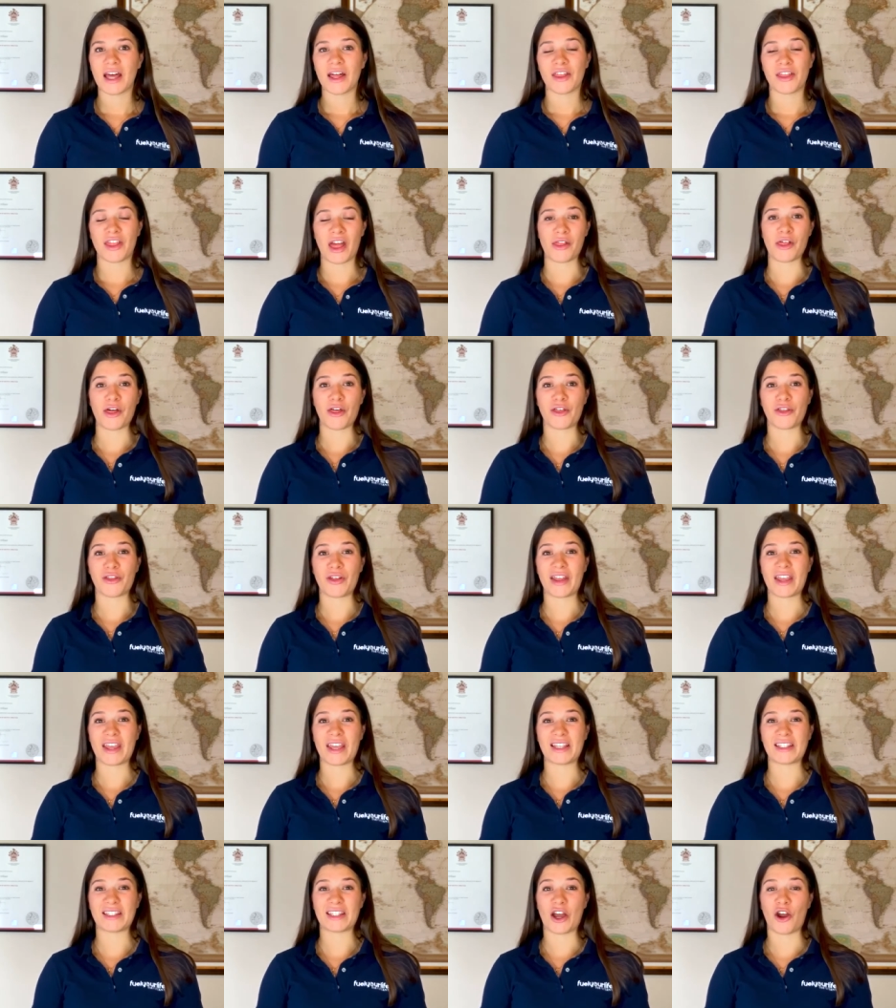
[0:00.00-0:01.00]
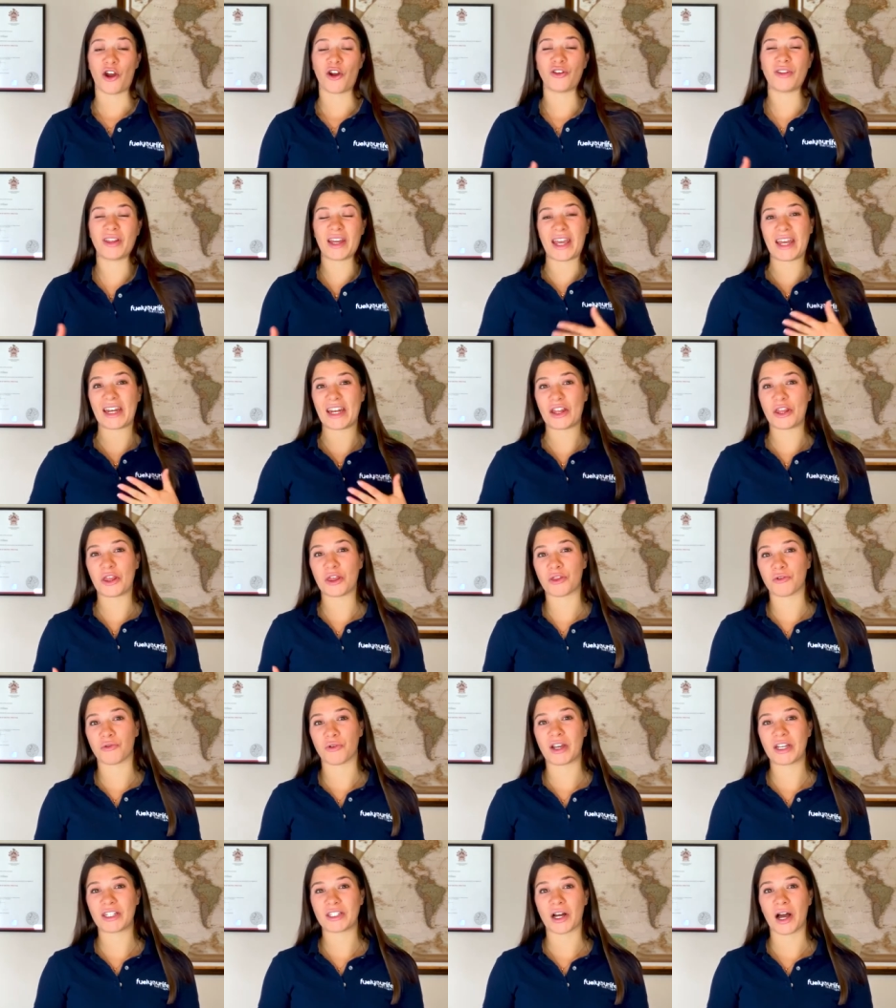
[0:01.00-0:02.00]
The other thing is only eating
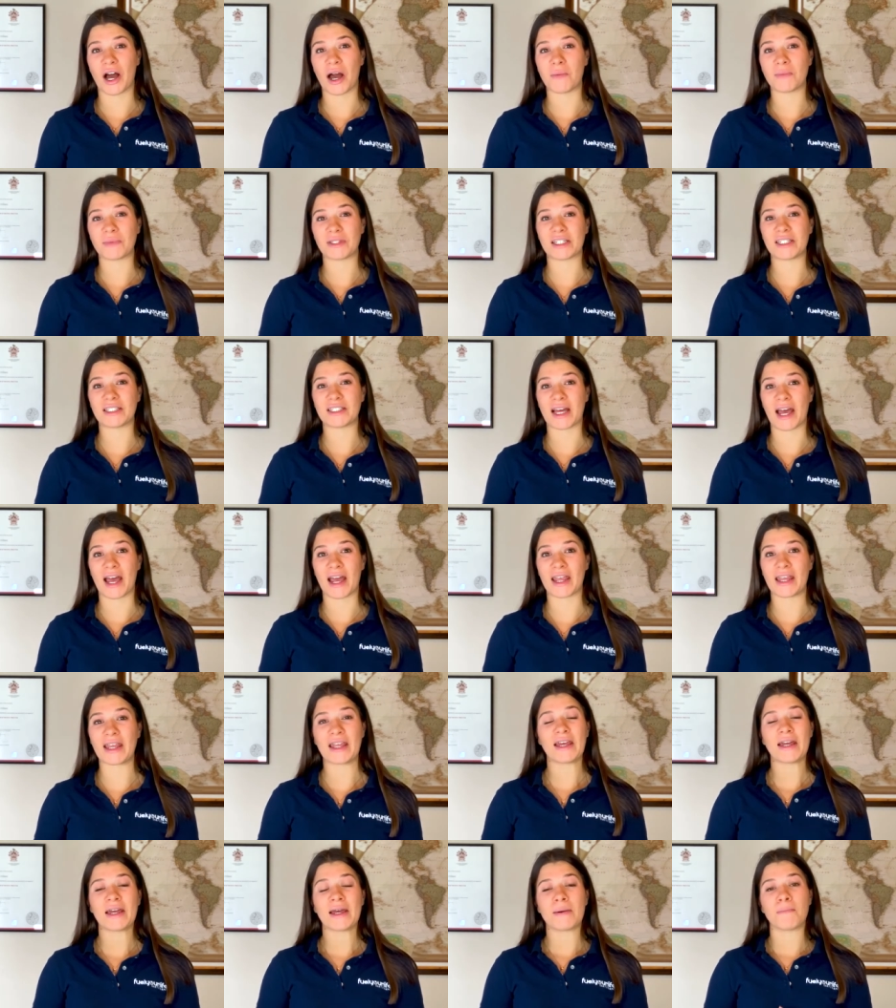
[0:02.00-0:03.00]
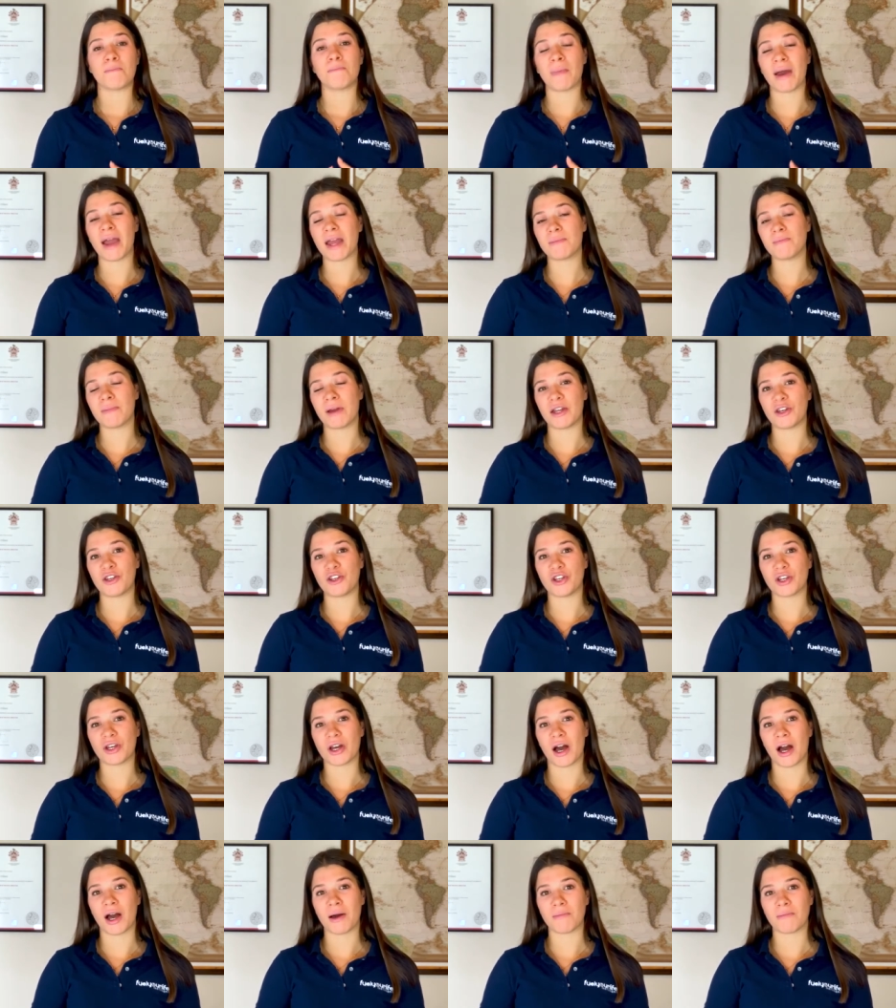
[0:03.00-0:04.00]
three times a day may mean you
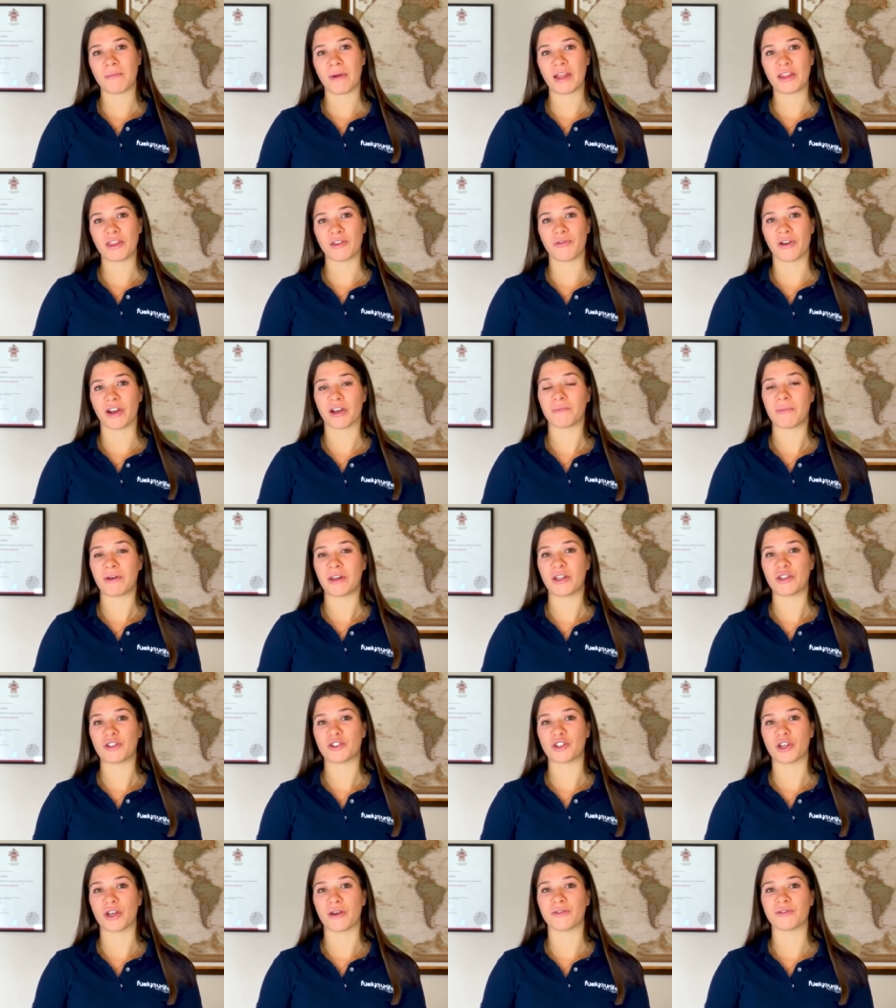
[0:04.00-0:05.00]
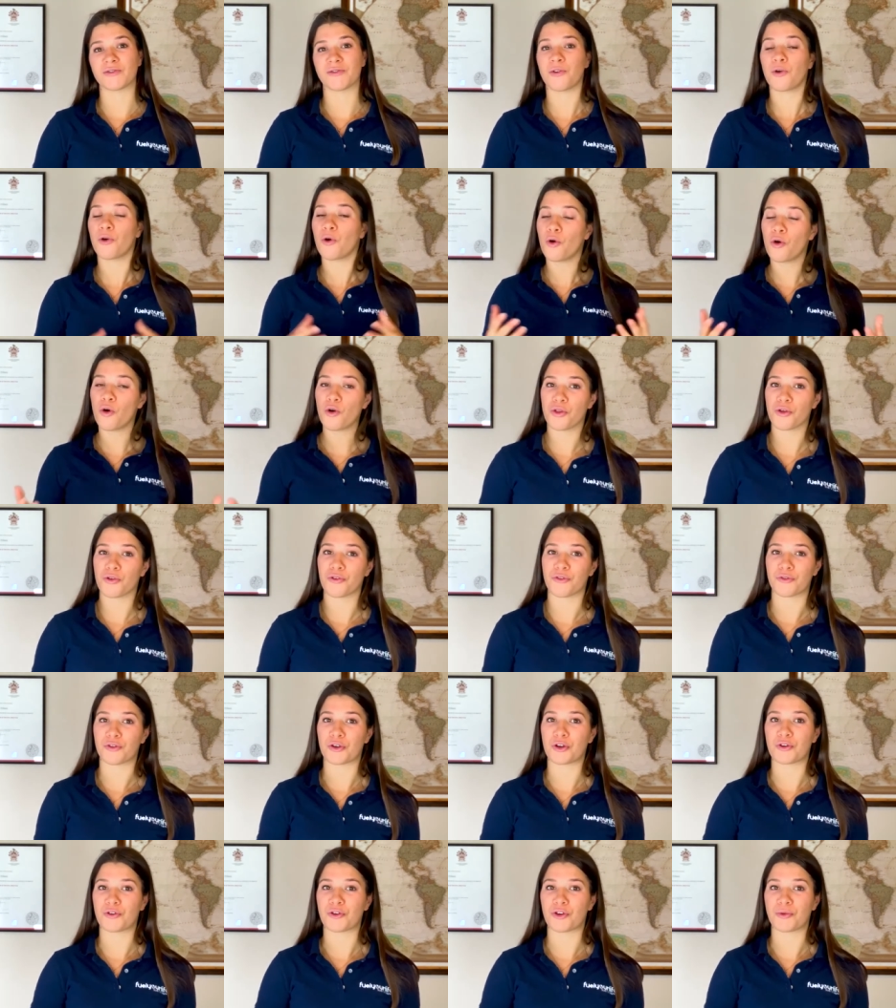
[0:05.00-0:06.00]
can't meet the recommended serves for all the
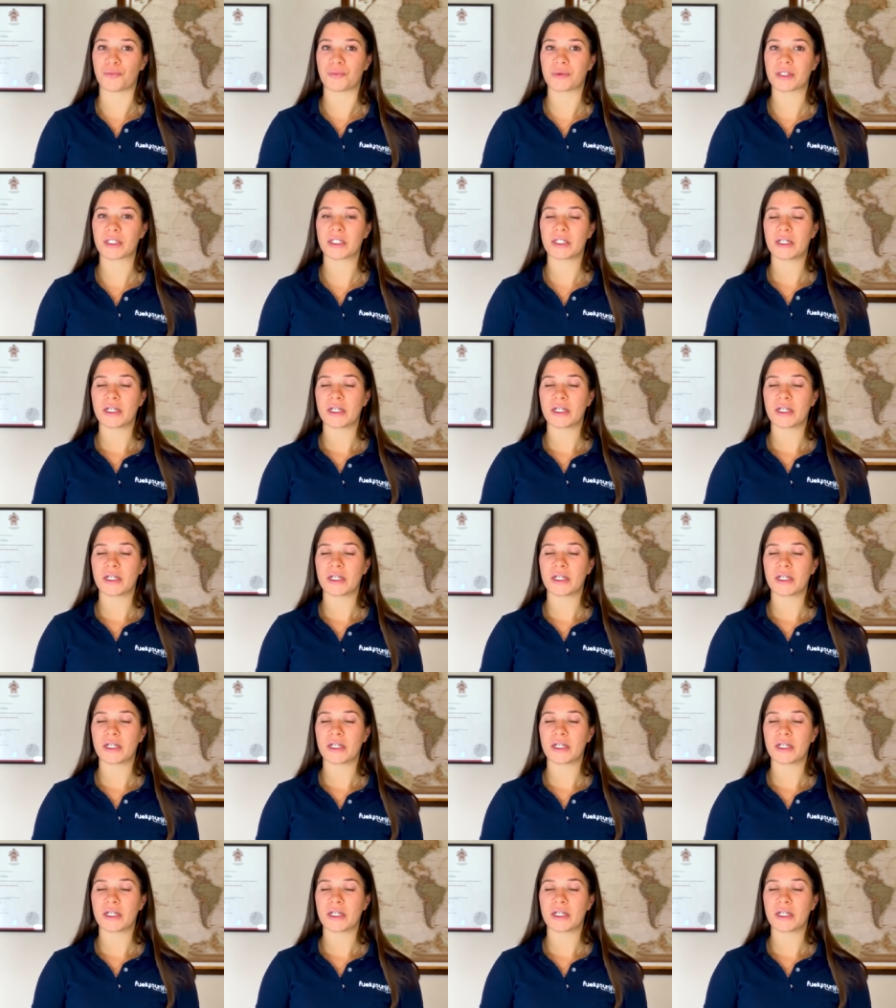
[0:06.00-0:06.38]
food groups.